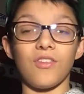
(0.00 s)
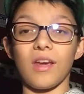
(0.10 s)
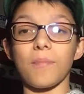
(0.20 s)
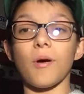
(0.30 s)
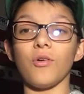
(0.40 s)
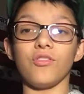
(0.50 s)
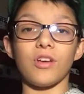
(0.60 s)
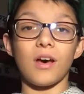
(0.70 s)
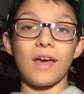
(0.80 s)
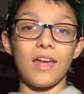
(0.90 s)
Nick
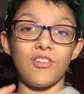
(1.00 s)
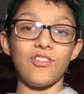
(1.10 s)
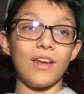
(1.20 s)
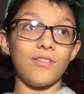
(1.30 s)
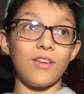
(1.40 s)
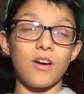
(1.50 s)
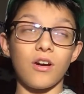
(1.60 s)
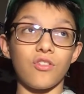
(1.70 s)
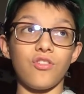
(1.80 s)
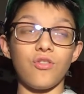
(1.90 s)
Bosa and Chase
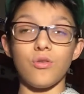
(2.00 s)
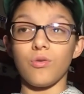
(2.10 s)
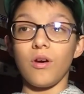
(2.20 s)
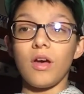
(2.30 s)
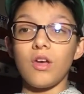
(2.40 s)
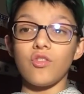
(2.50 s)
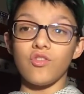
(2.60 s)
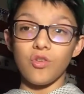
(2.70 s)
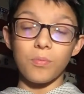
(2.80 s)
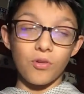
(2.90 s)
Young, 2
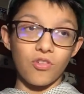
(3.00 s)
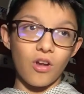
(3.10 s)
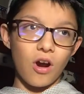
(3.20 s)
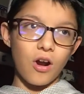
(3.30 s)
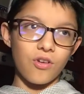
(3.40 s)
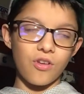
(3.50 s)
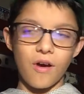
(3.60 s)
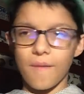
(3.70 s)
superstars.